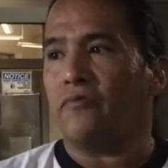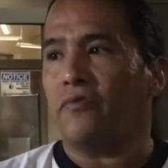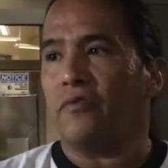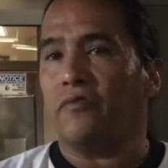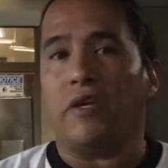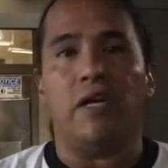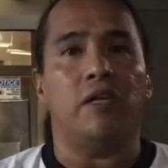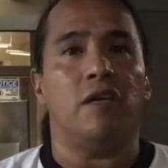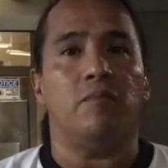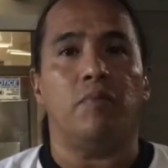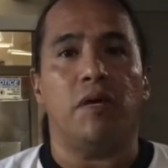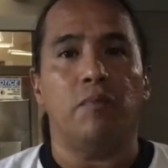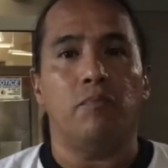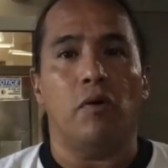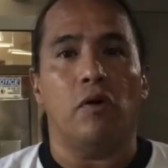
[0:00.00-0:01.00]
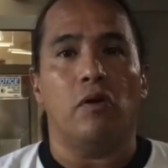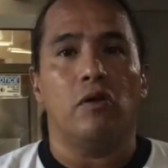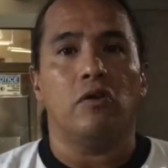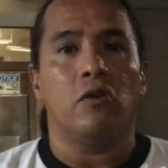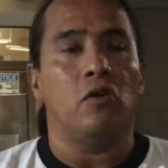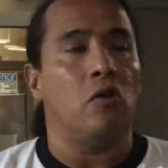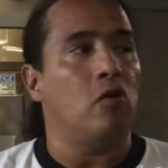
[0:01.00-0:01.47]
of Indian people,
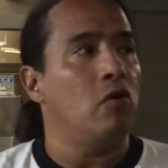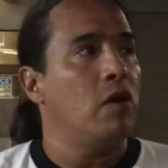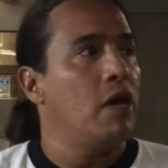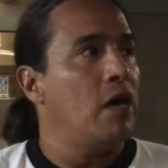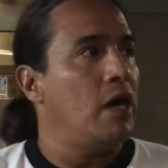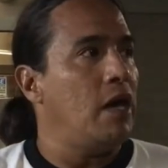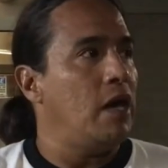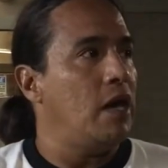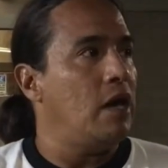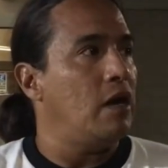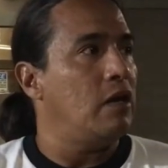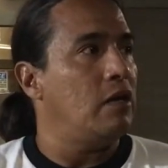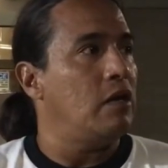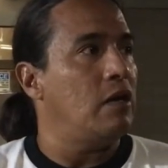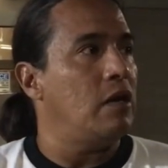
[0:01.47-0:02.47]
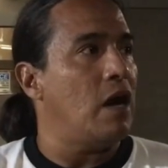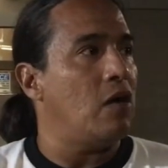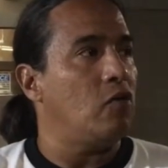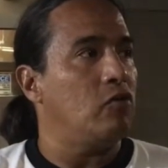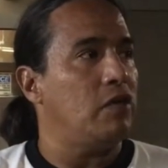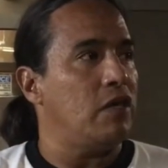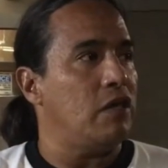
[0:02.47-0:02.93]
and
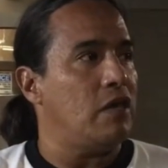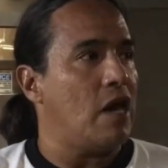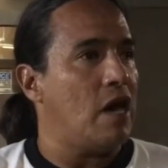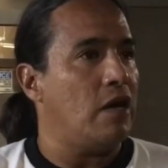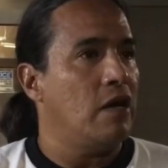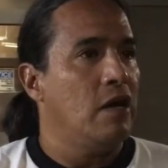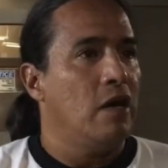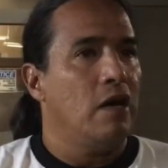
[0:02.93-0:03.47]
not only that,